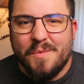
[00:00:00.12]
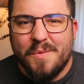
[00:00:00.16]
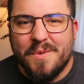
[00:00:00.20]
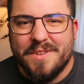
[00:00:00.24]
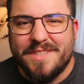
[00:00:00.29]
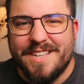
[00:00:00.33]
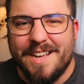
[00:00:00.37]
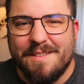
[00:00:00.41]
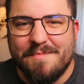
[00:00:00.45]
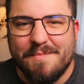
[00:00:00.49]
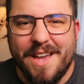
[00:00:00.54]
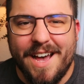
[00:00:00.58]

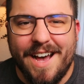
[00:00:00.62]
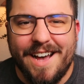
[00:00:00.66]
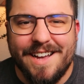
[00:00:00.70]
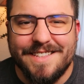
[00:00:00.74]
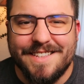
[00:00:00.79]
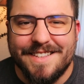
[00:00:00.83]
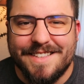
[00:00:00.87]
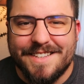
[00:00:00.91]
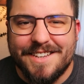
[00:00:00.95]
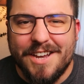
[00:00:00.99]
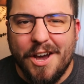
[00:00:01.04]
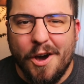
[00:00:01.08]
What's up,
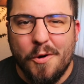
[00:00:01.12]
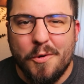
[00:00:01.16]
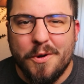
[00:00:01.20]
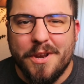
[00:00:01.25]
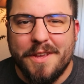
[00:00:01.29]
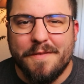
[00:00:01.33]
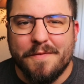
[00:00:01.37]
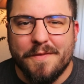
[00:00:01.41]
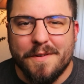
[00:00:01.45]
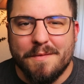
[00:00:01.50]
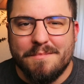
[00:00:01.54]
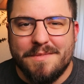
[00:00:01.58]
guys? It's
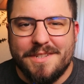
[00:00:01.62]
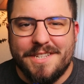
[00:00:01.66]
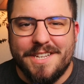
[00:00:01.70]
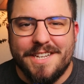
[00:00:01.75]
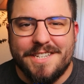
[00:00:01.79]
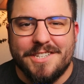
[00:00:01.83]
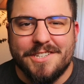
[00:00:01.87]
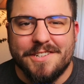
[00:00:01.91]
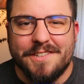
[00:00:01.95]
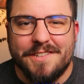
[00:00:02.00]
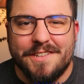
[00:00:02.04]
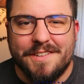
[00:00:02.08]
Cody from
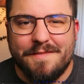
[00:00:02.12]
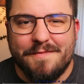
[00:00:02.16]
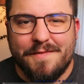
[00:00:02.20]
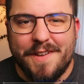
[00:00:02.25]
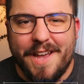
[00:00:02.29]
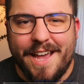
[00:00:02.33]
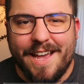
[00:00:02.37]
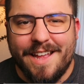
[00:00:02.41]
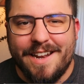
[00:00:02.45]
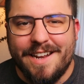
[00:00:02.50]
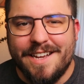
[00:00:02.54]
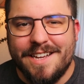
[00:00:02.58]
Digital
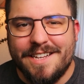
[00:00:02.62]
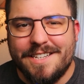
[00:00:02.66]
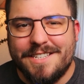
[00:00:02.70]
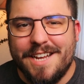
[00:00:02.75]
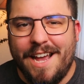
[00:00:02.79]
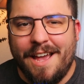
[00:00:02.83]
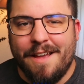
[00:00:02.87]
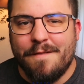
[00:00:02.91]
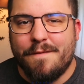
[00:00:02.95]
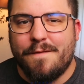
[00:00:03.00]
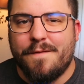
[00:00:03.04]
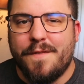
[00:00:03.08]
Advantage
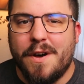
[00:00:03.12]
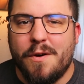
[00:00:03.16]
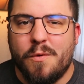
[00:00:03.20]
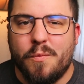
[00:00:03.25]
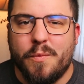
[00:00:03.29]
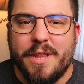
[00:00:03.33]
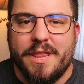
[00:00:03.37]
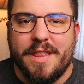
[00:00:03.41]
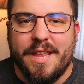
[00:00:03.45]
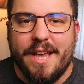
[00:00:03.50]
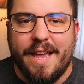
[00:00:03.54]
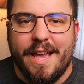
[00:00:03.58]
and
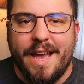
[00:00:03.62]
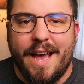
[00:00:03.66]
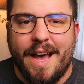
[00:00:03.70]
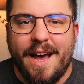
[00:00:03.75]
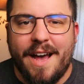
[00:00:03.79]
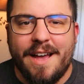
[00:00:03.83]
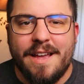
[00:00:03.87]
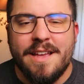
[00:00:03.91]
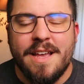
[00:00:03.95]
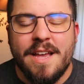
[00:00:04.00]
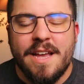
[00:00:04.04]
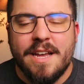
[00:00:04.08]
Fun with
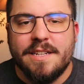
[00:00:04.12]
AI.